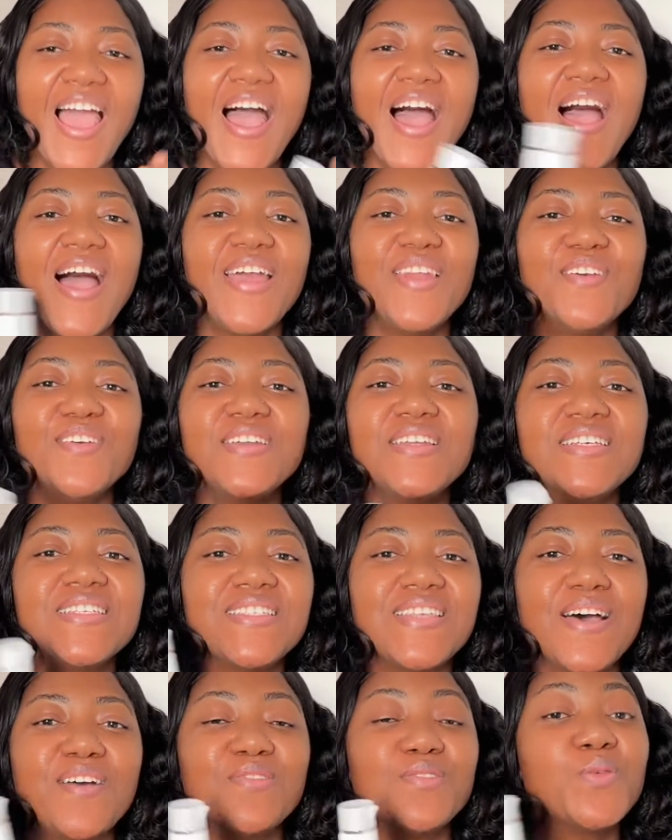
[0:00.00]
I know this
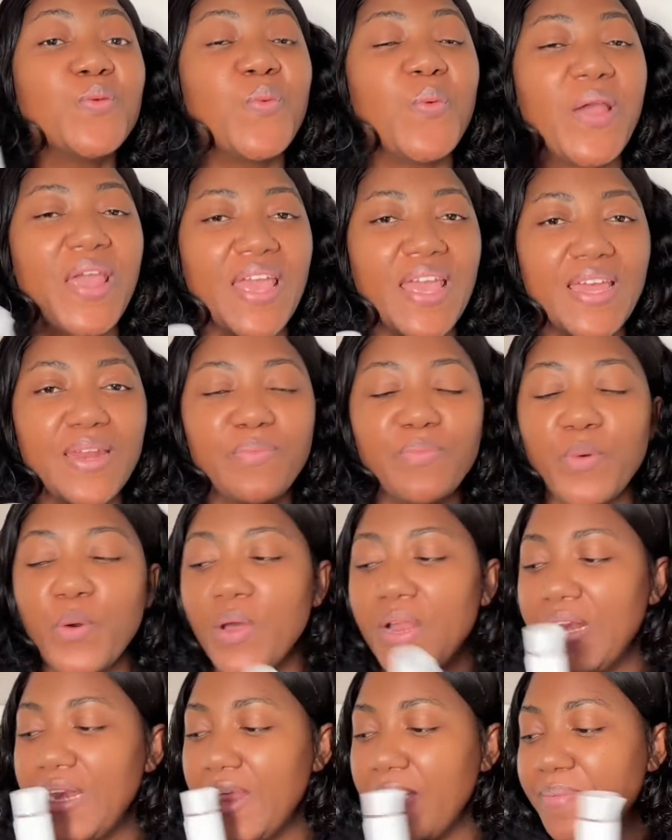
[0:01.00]
sounds weird,
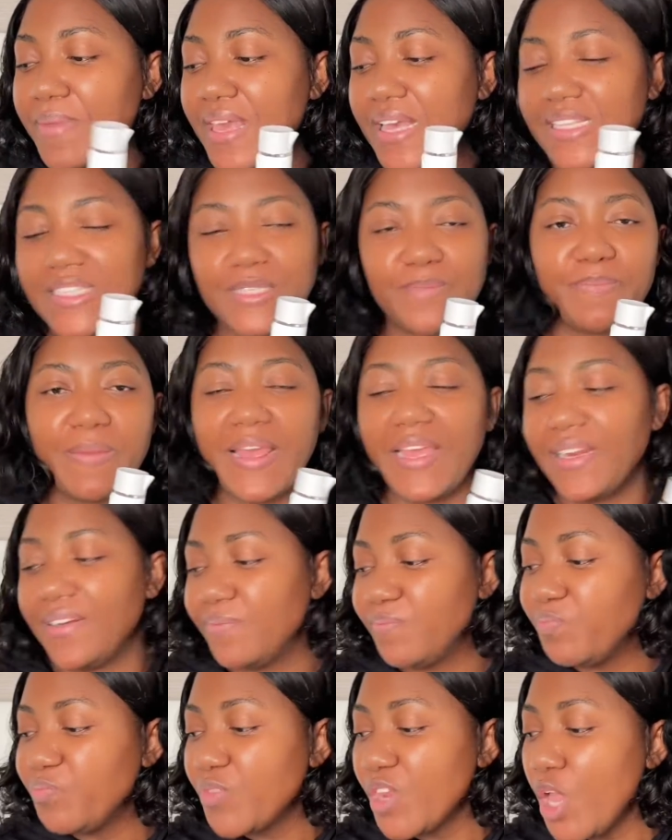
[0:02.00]
but let me explain.
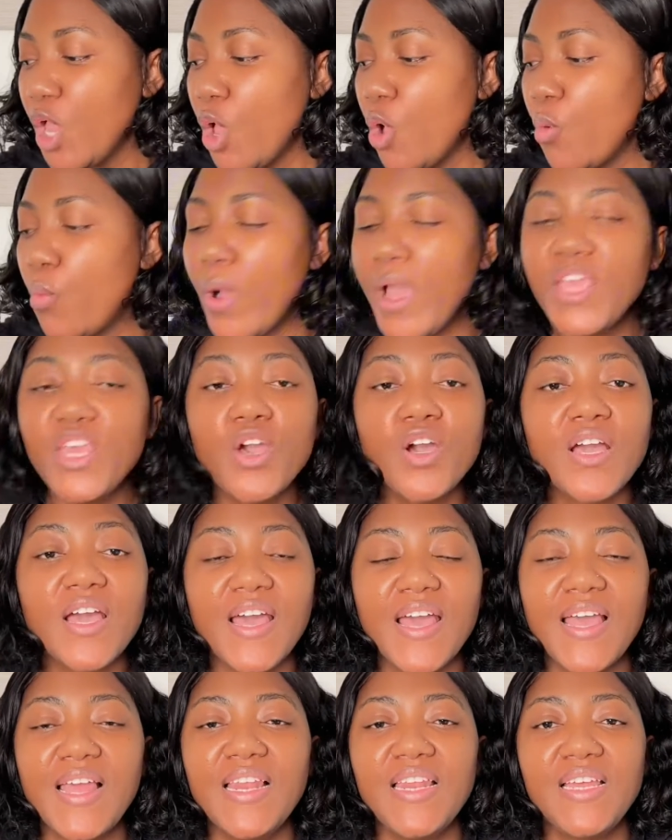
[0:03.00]
When you're
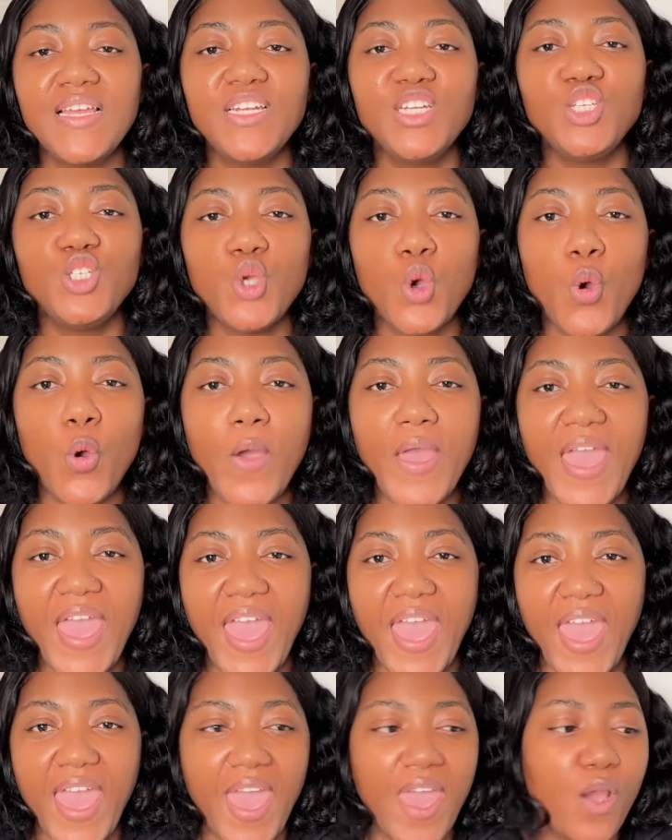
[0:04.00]
curling your
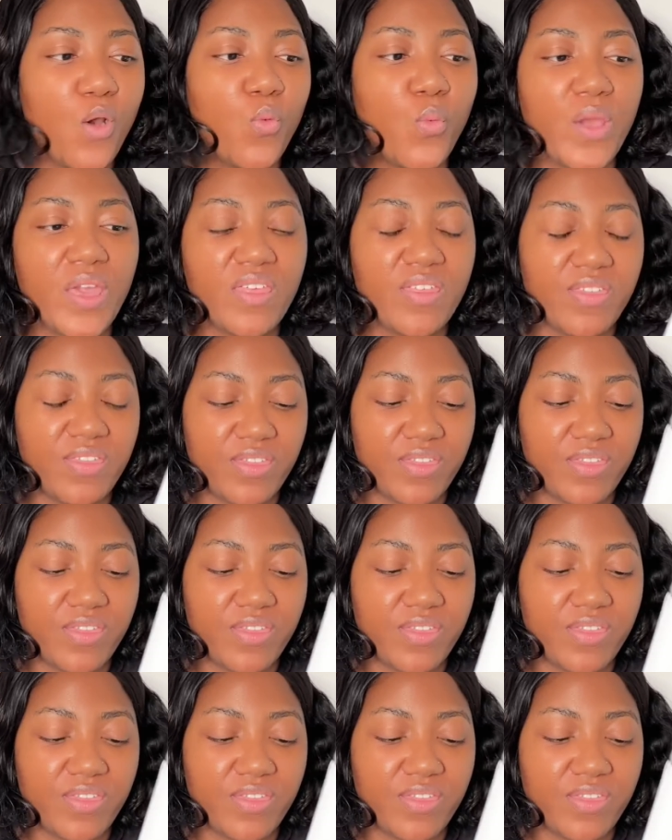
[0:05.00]
hair with